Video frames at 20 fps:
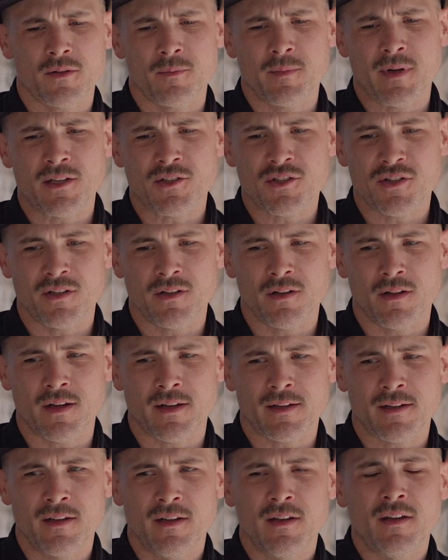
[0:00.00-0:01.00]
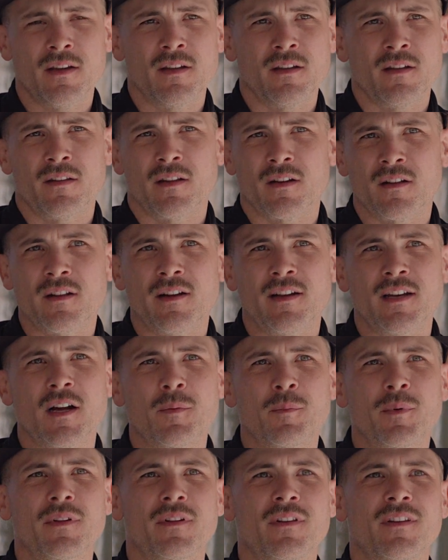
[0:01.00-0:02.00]
to mention like the
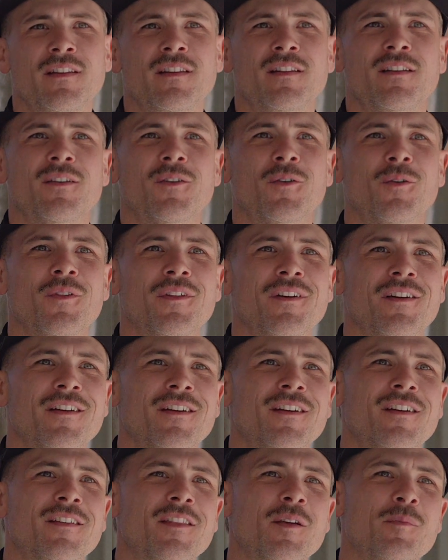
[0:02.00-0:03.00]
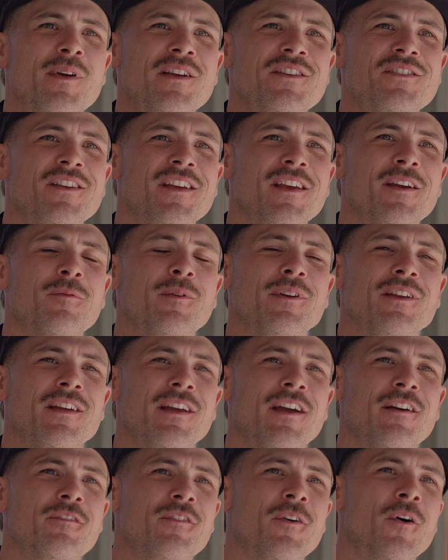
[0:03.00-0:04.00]
cleanup and all the, the mess you get when you
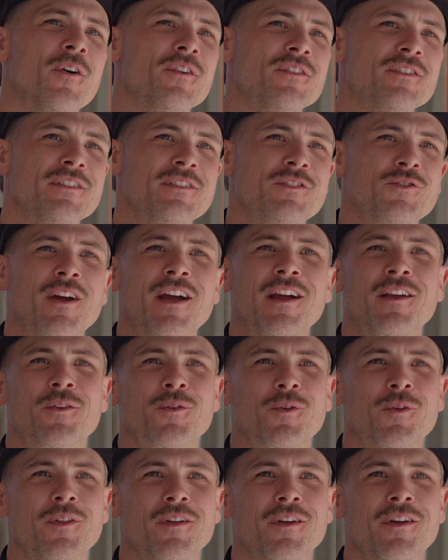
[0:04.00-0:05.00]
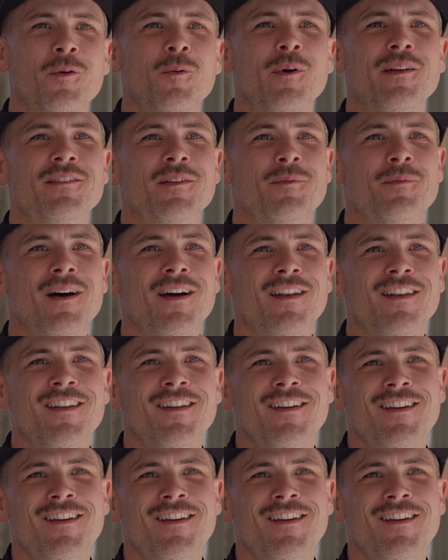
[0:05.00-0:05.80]
have hoses dragging through the winter mud.